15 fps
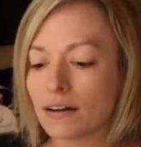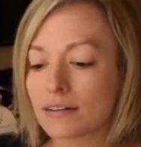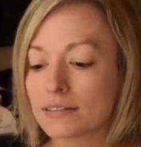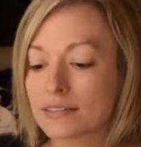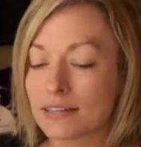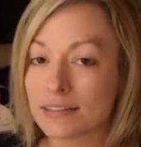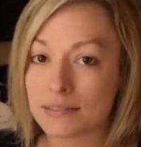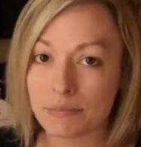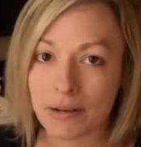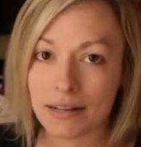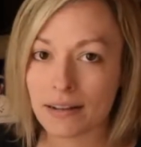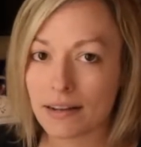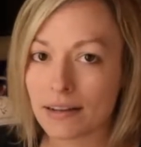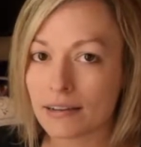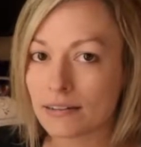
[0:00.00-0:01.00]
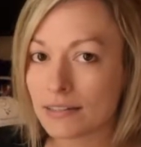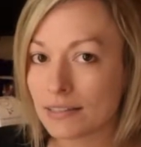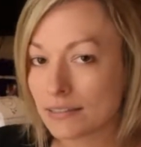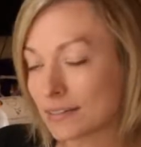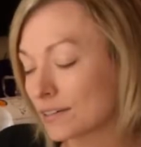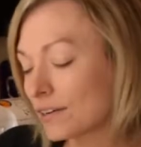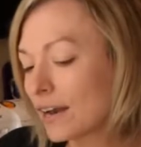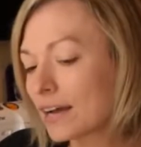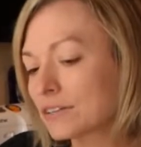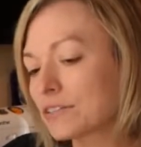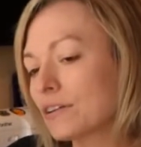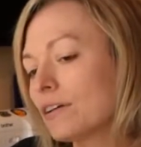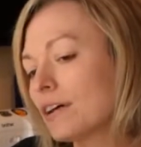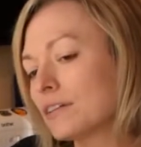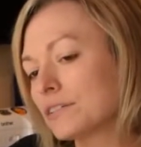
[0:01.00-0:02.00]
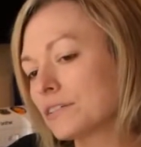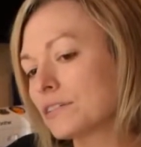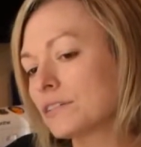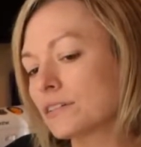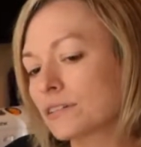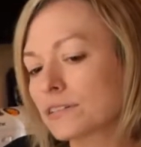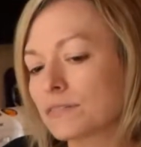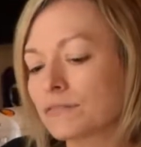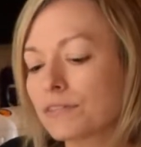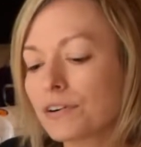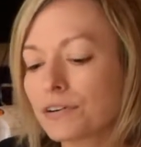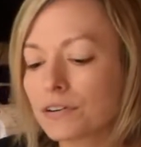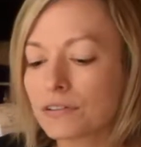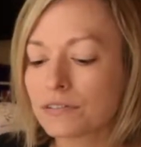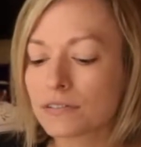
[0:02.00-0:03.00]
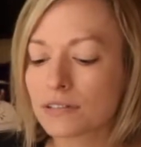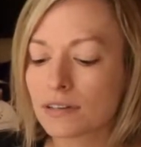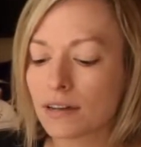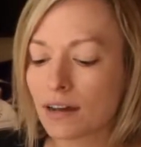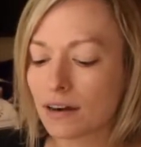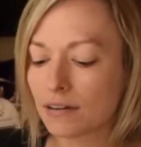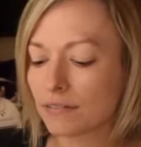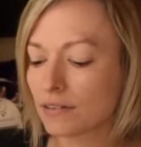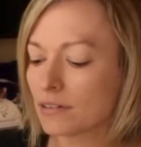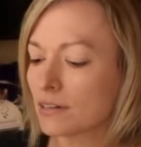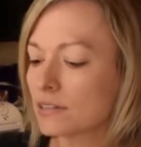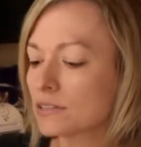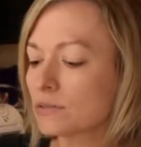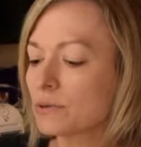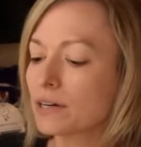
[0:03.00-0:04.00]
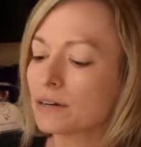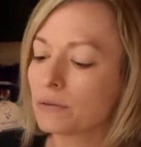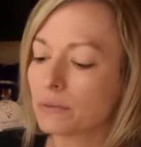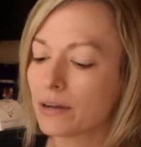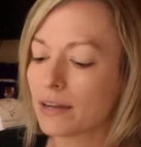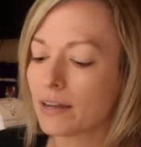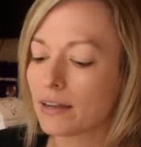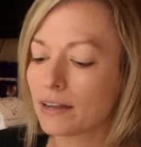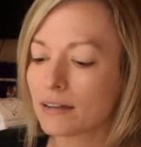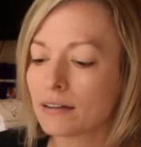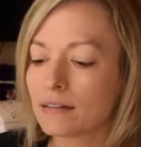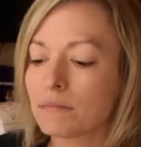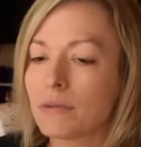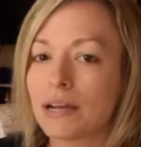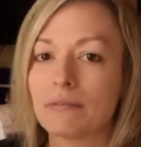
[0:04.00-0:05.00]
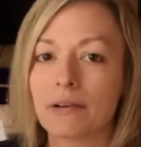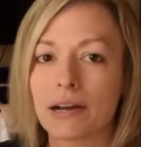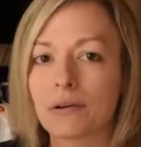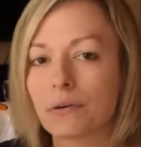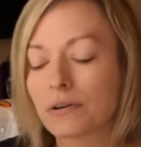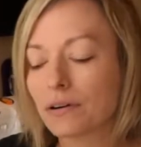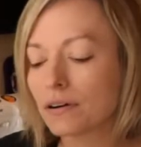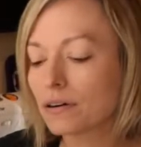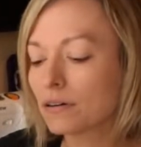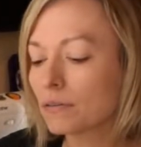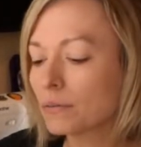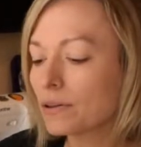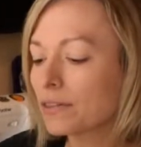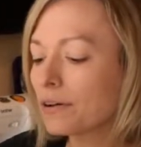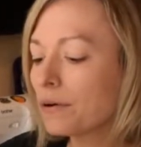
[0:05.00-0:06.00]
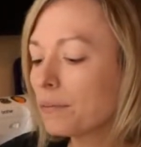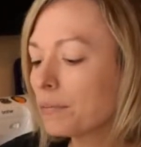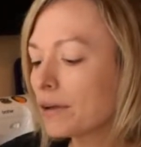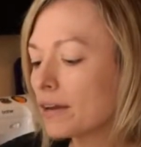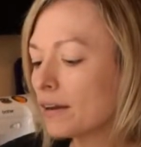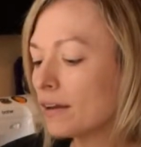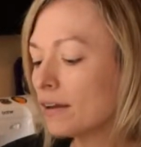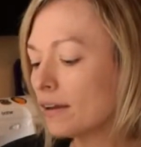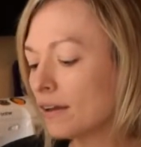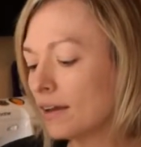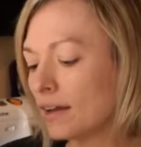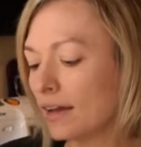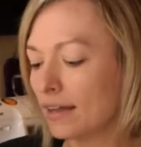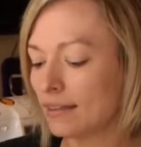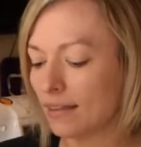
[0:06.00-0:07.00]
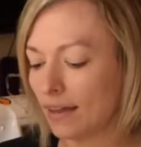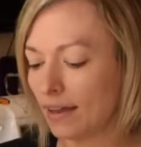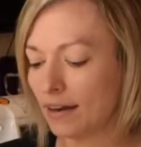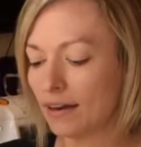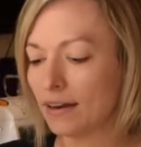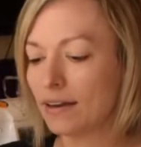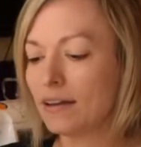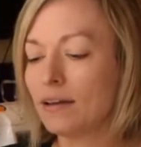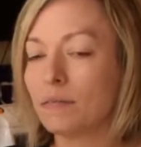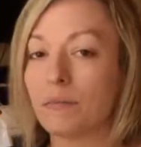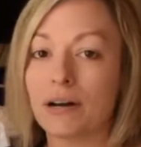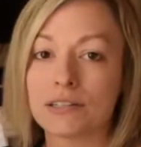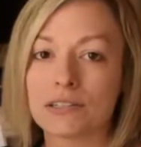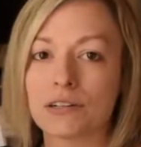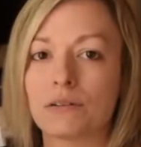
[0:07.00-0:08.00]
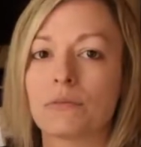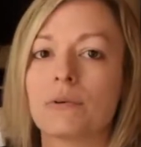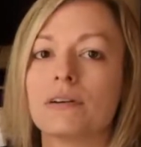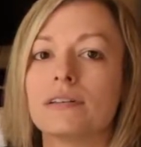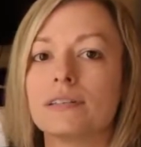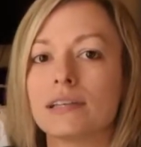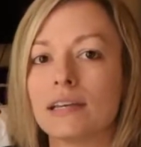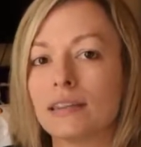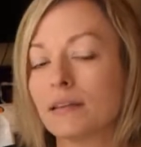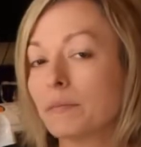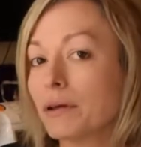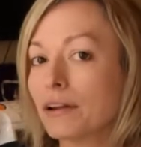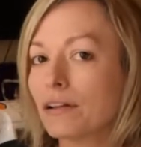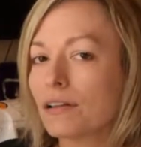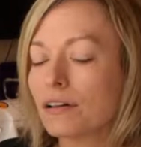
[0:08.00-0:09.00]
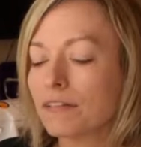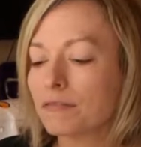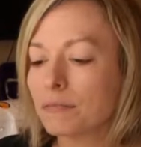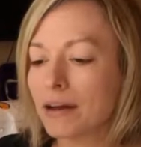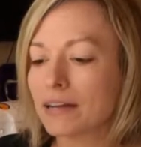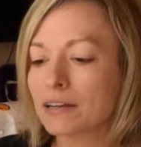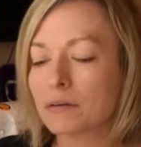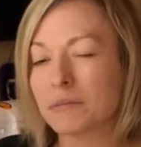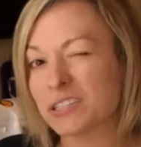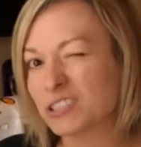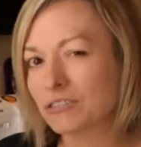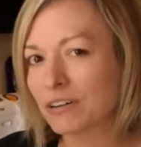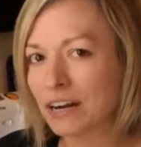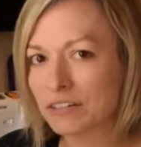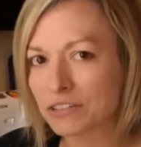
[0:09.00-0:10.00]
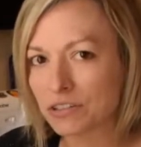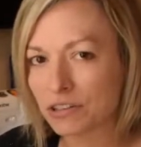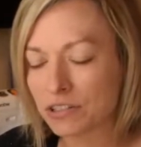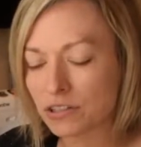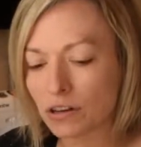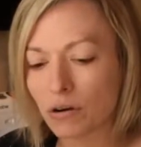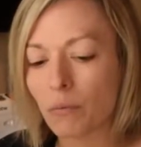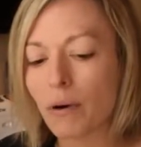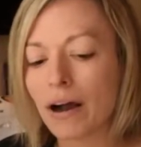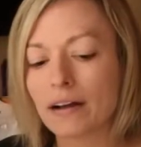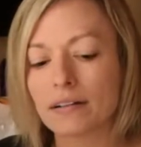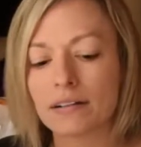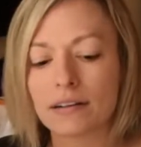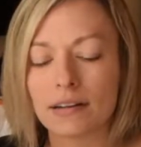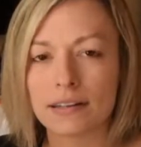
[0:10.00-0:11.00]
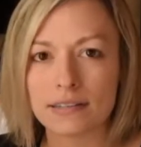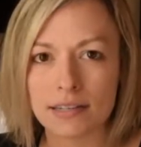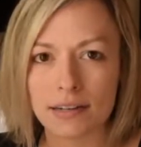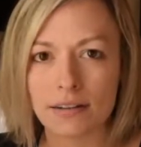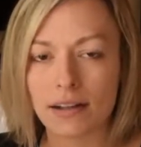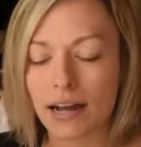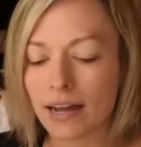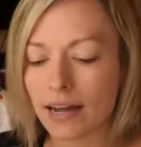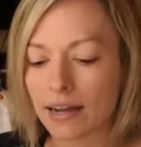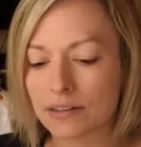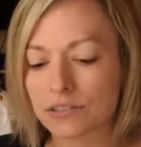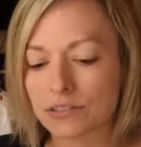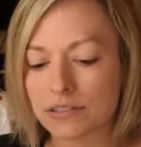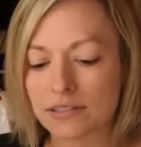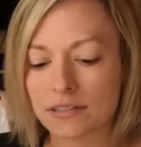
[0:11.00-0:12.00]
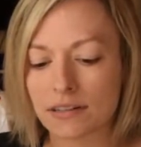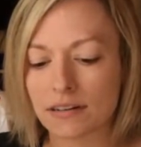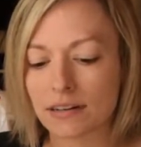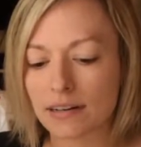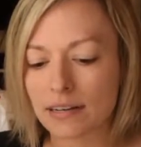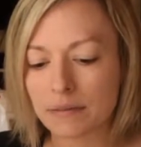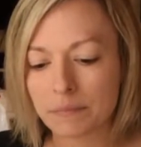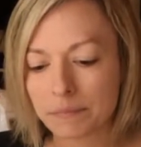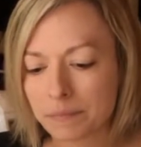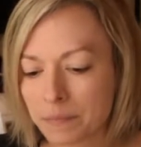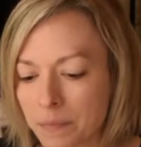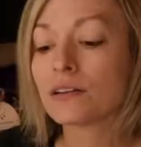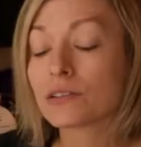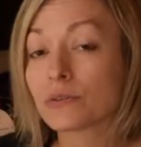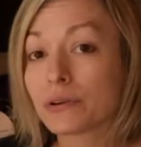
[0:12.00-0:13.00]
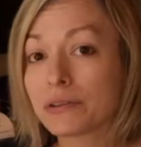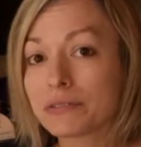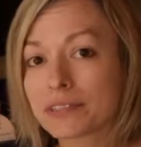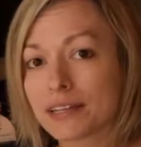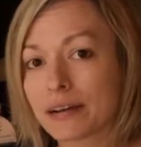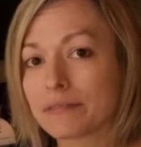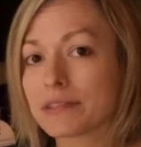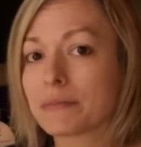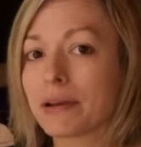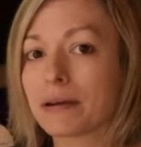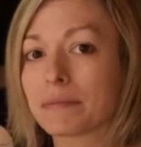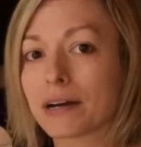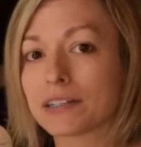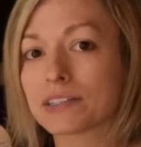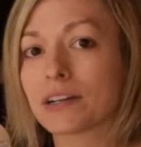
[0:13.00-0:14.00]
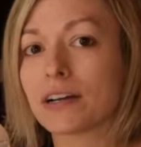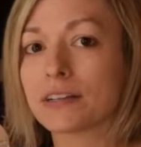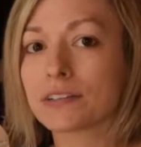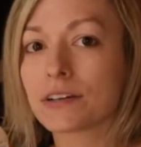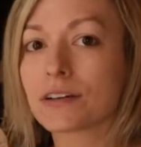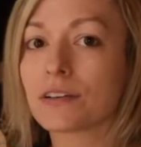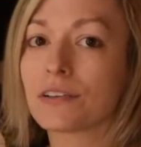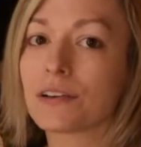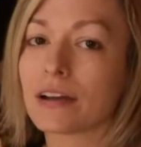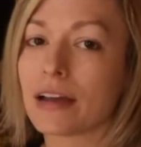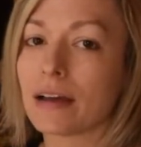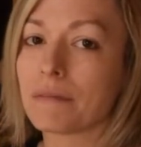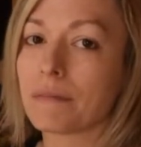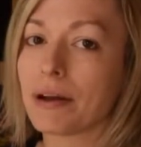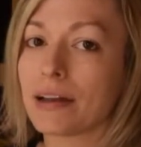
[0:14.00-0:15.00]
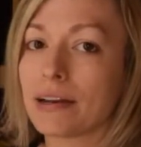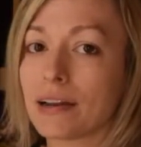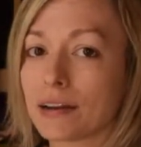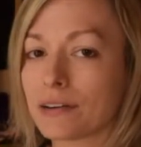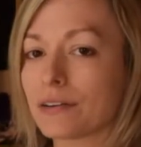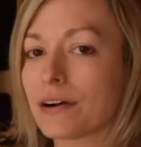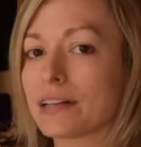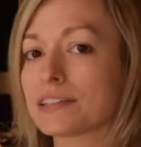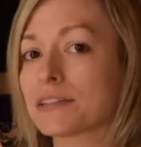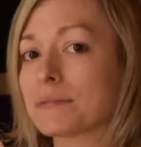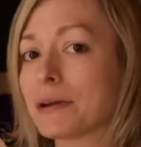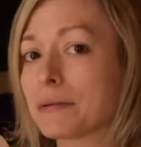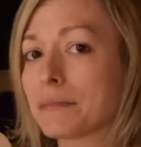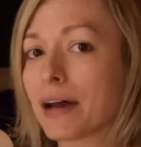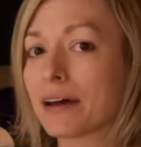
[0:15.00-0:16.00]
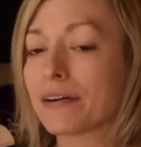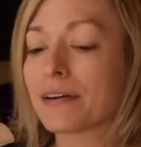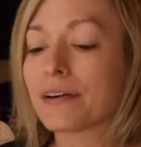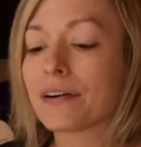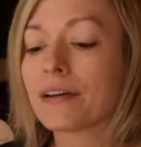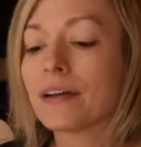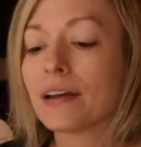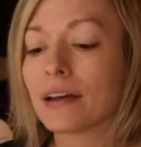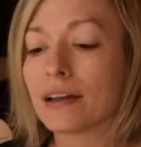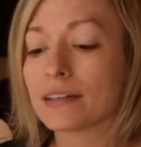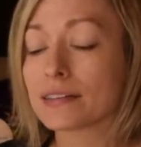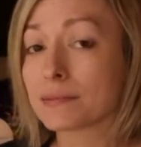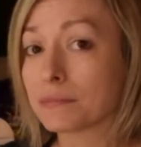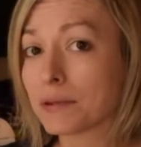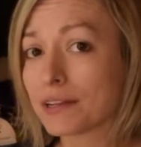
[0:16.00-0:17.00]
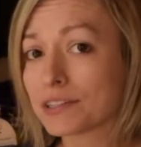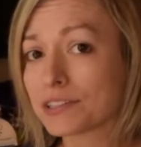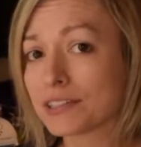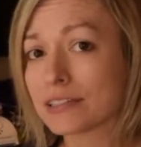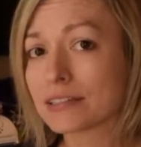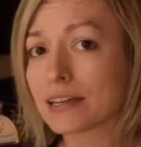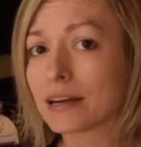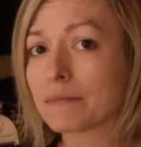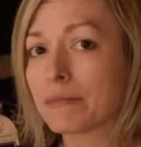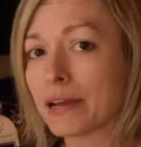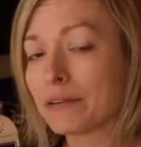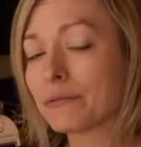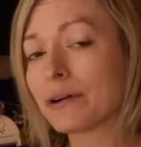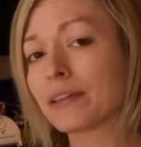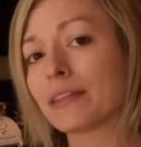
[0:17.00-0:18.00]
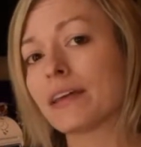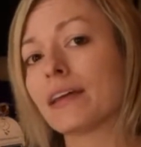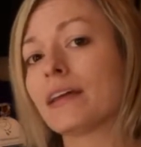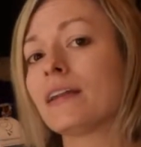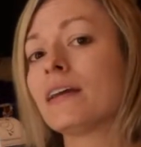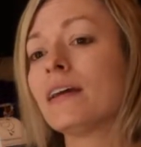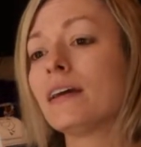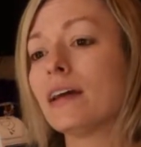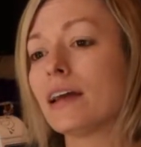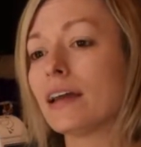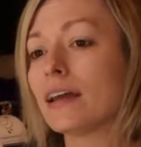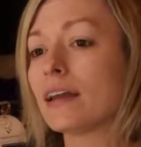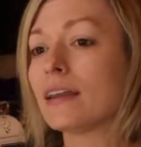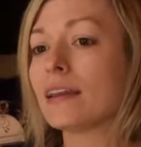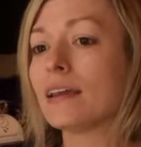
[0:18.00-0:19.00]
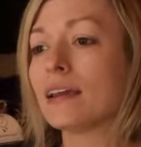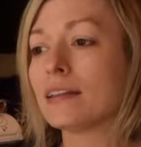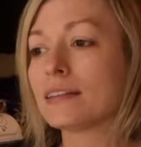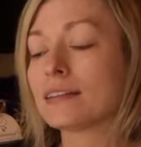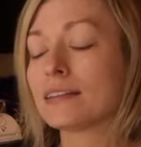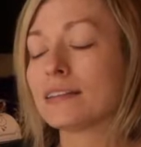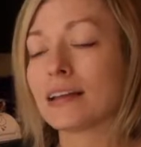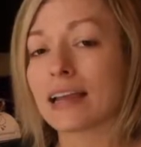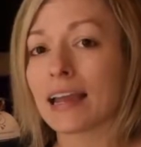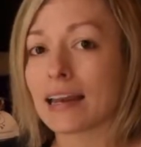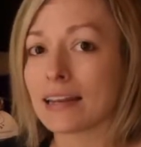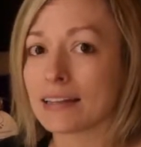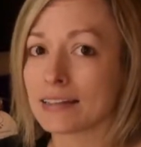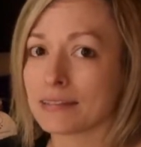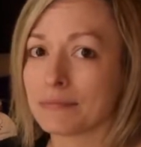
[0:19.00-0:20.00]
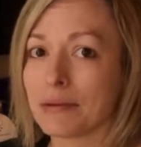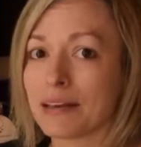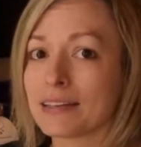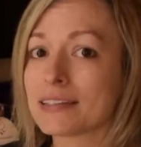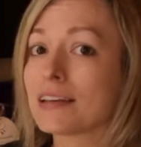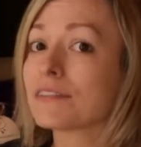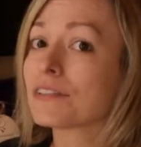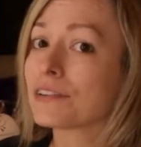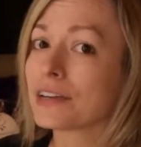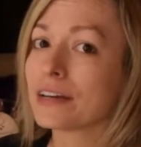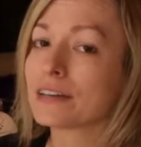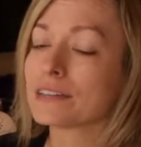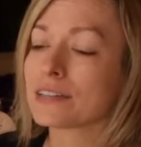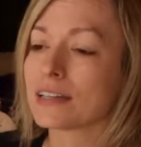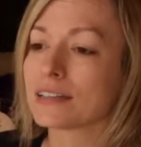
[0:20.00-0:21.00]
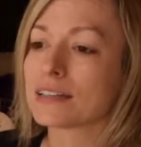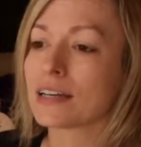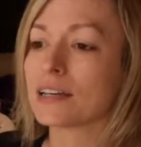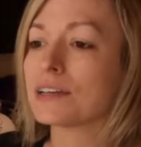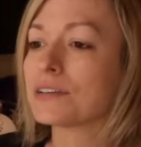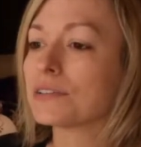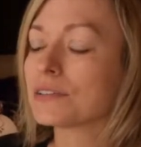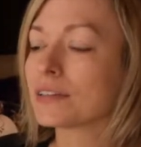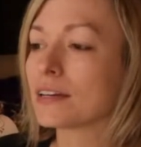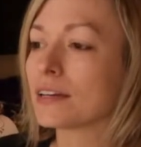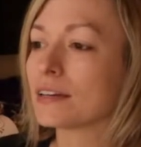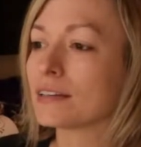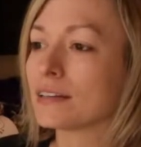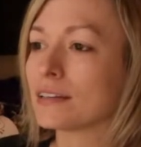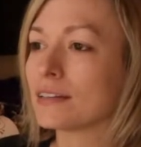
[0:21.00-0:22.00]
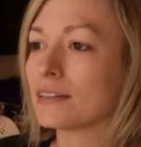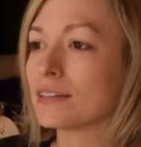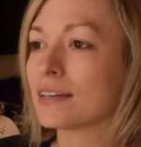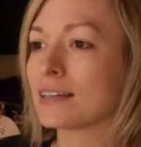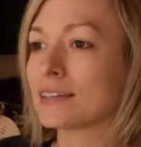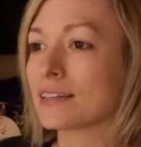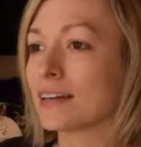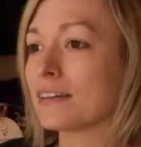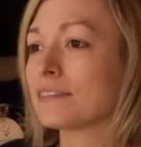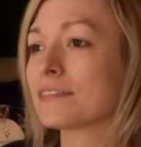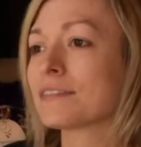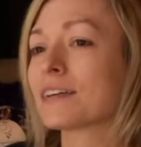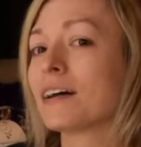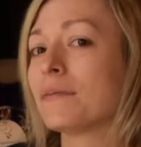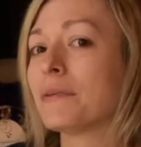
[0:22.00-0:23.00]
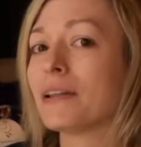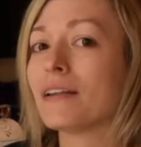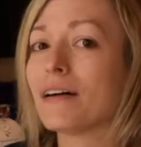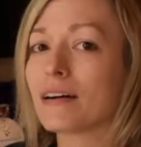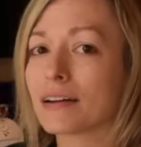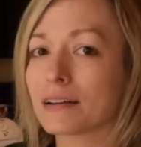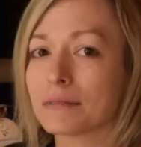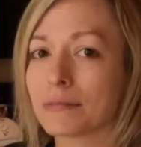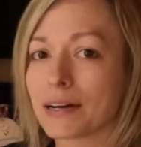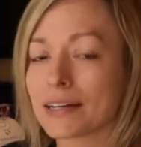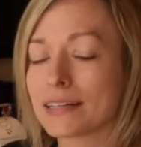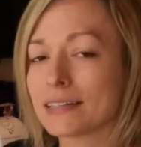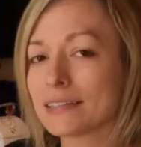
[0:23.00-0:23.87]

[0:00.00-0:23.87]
Since my client is international, I just took some photos, got everything squared away, made my order with Hopin, and then Matcha was in the middle of my commission round, so it took a while until I actually started him. So when it was time to make Matcha, I took a look at my Neko Atsume pattern and some plushies that I made with it, and it again, it's been several years since I used it, and since I've come along in my